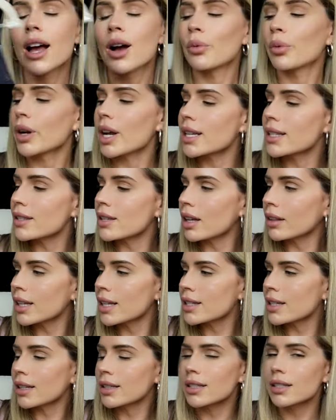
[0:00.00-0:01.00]
When I saw
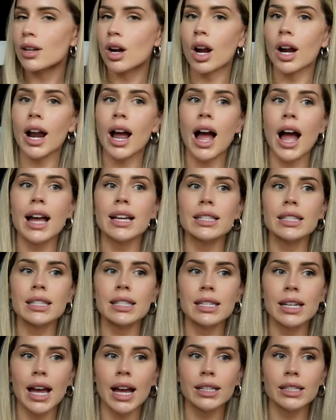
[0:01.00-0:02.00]
these on Zara, I
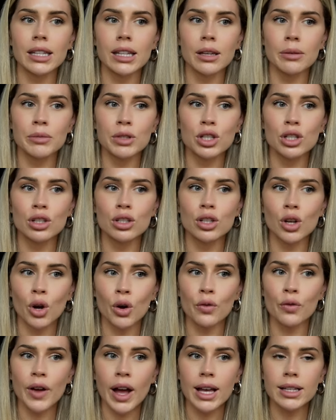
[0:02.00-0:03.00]
snagged them so
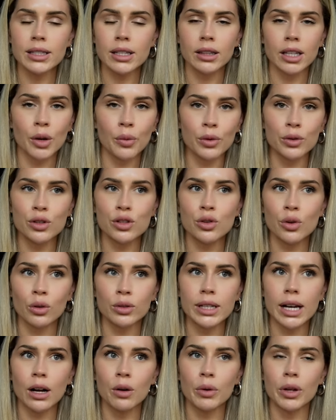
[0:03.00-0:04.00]
fast and they were sold
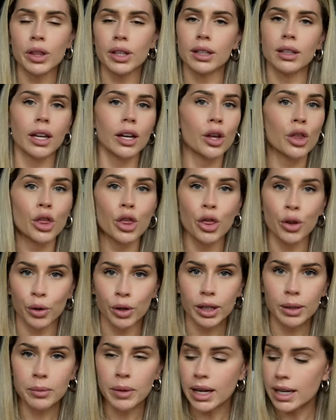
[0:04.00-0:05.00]
out within like
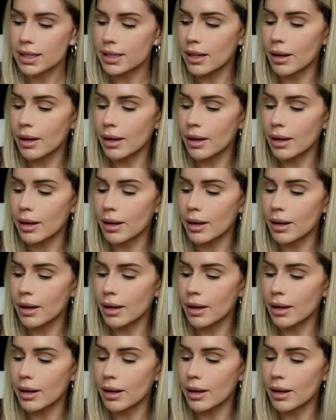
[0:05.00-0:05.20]
30 minutes.